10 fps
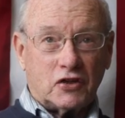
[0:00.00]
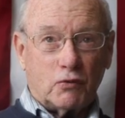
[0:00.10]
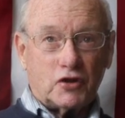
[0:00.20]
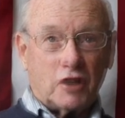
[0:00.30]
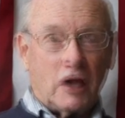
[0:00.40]

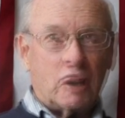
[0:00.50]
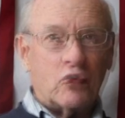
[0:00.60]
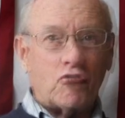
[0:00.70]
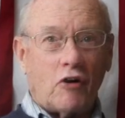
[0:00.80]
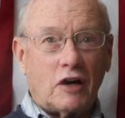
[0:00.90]
I'm Henry
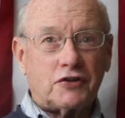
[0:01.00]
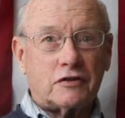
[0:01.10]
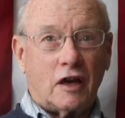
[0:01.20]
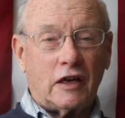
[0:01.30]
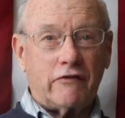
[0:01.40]

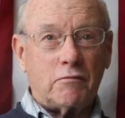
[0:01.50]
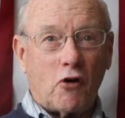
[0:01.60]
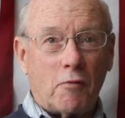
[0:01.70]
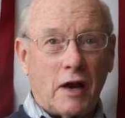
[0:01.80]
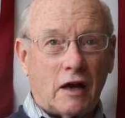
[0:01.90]
Cross. I live in
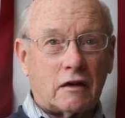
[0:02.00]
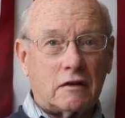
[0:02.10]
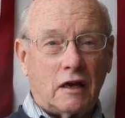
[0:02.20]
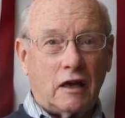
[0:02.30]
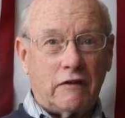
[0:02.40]
Merrimack.
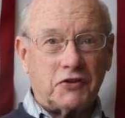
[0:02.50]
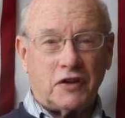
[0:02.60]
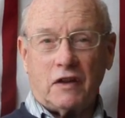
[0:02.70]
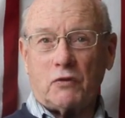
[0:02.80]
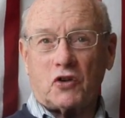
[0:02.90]
I have a
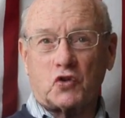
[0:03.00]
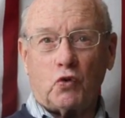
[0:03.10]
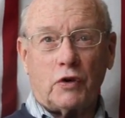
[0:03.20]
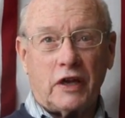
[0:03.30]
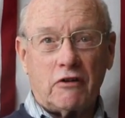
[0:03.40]
son that went to
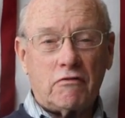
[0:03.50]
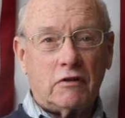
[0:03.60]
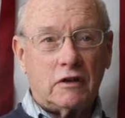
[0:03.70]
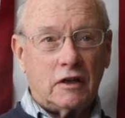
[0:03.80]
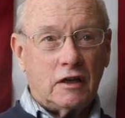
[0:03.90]
school here
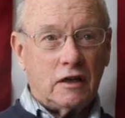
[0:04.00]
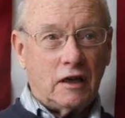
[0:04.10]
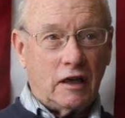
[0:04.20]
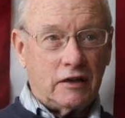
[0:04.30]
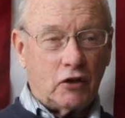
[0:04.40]

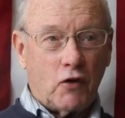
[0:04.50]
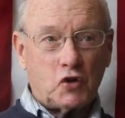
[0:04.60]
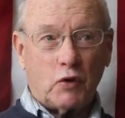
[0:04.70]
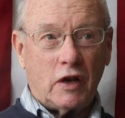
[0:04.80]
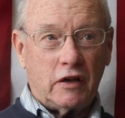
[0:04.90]
and
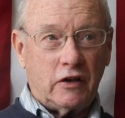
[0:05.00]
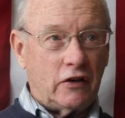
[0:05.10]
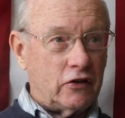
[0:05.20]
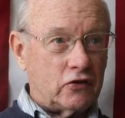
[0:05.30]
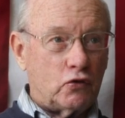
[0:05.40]
graduated
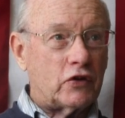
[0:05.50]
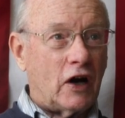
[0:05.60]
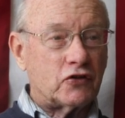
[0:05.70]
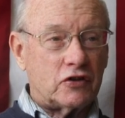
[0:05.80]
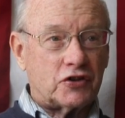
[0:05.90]
in
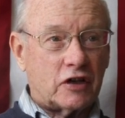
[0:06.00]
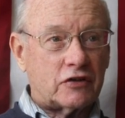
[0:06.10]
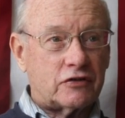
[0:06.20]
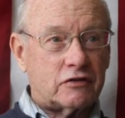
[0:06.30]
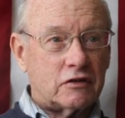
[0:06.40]

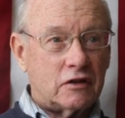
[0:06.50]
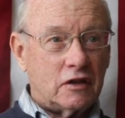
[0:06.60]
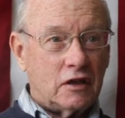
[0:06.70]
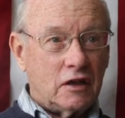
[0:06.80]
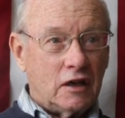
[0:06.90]
2006.
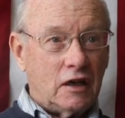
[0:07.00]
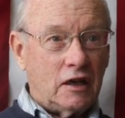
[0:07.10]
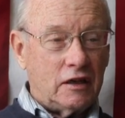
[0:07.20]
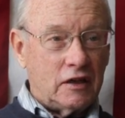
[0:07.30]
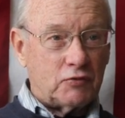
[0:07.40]

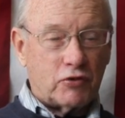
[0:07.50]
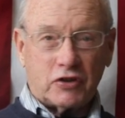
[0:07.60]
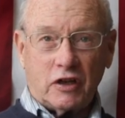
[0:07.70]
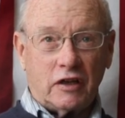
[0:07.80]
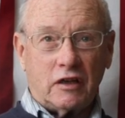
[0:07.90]
And he's
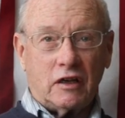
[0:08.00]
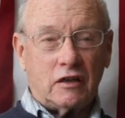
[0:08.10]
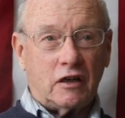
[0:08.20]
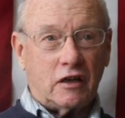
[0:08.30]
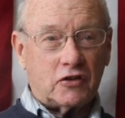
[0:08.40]
presently
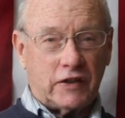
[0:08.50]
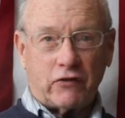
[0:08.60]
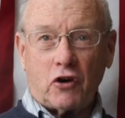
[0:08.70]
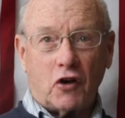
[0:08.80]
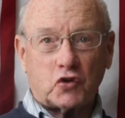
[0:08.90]
in
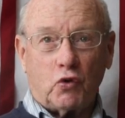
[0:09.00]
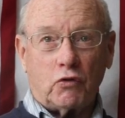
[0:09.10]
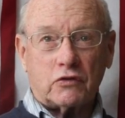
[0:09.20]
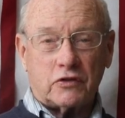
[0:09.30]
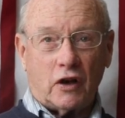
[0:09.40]
Suffolk Law School
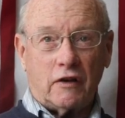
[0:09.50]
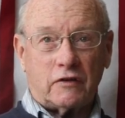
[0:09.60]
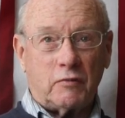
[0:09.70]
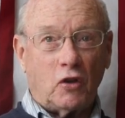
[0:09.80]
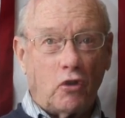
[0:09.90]
studying
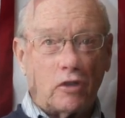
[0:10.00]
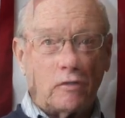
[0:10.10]
to be a lawyer.